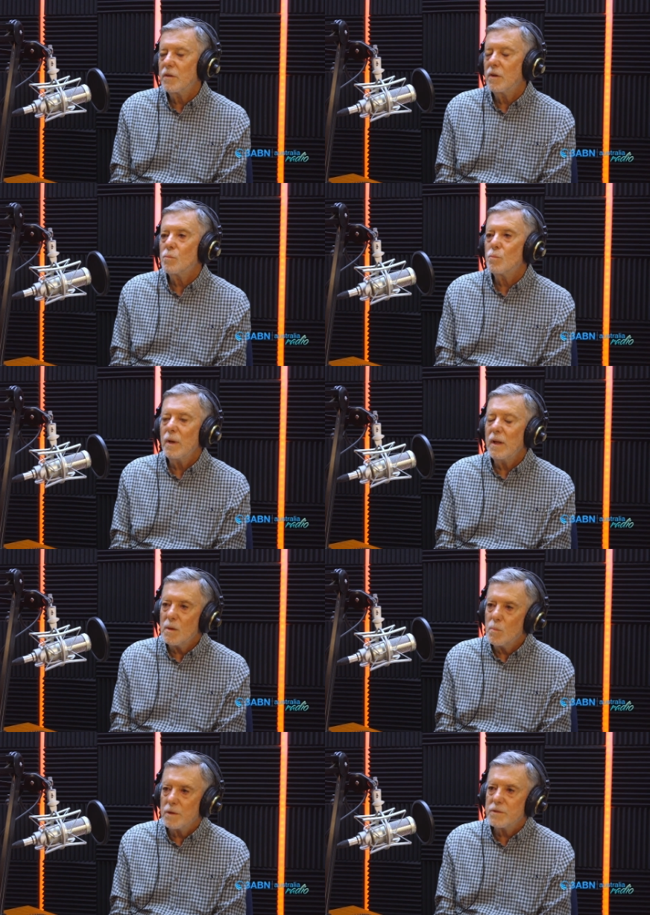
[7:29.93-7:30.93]
that it
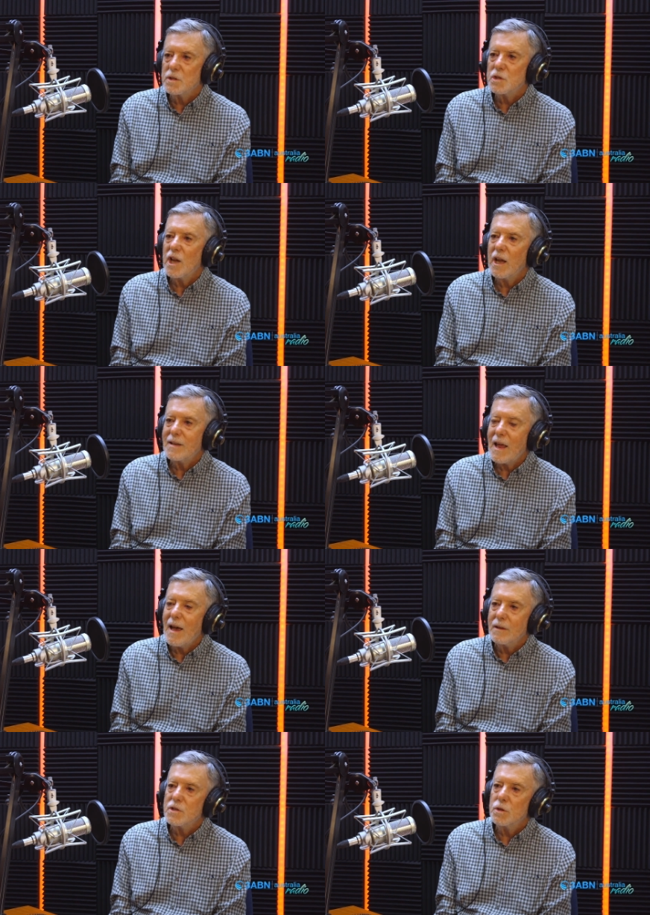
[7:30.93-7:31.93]
really wasn't checked out